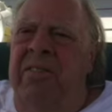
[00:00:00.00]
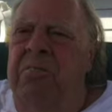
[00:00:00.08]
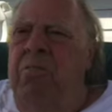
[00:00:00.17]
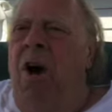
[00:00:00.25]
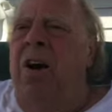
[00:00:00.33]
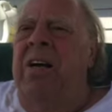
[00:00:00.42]

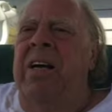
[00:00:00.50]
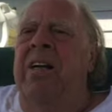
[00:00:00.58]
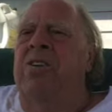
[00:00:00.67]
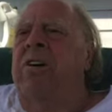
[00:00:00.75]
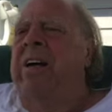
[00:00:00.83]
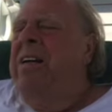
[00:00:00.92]
marketing
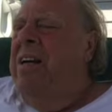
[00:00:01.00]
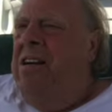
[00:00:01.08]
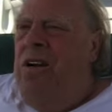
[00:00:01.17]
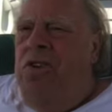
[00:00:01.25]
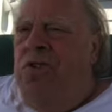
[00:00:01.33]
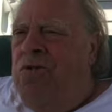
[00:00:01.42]
and trading.
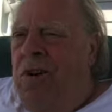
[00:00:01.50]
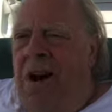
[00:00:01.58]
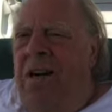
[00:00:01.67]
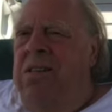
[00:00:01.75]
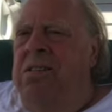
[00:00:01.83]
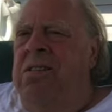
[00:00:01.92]
Then the
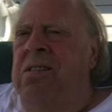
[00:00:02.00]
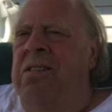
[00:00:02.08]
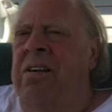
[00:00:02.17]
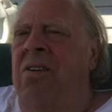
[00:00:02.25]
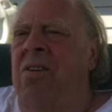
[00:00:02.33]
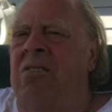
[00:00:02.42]
drugs,
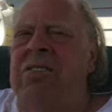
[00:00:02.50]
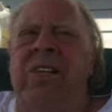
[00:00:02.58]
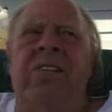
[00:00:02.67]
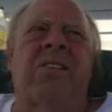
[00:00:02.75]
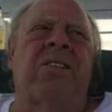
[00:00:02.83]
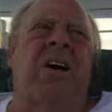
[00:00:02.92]

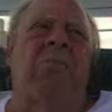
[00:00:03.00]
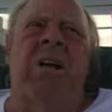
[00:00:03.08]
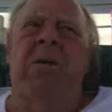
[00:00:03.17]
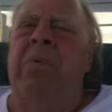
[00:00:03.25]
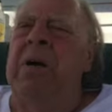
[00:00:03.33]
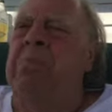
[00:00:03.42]
Jesus, how
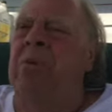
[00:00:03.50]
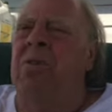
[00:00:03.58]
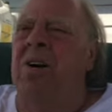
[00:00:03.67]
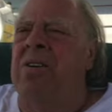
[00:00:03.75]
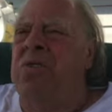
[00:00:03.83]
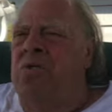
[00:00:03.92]
many people
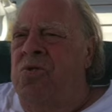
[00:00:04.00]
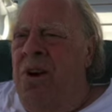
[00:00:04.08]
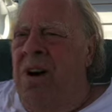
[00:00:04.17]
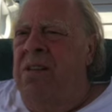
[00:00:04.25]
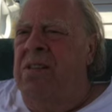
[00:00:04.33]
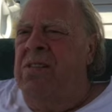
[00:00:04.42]
are on
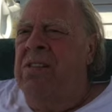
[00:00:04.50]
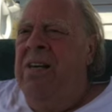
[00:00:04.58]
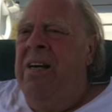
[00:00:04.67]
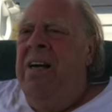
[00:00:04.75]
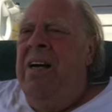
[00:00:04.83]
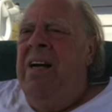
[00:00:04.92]
drugs,
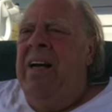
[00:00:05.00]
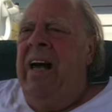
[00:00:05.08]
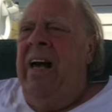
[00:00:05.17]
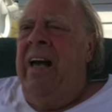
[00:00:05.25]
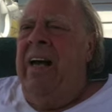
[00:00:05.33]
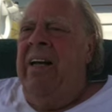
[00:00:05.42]

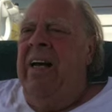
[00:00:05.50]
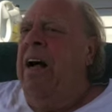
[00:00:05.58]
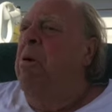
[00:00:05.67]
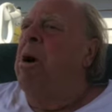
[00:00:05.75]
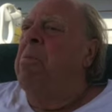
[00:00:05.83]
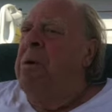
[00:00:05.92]
and
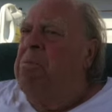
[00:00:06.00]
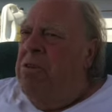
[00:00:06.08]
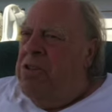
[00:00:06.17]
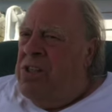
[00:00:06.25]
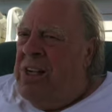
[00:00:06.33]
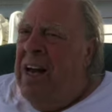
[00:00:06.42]
how many people
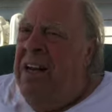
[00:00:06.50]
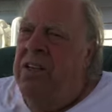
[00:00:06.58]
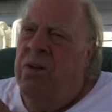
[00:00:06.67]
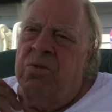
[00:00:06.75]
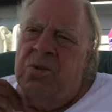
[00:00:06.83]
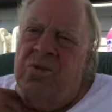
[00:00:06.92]
are
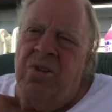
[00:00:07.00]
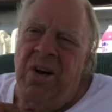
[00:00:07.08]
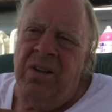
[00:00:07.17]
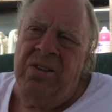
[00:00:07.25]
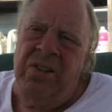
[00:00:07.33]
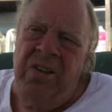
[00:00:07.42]
selling those drugs?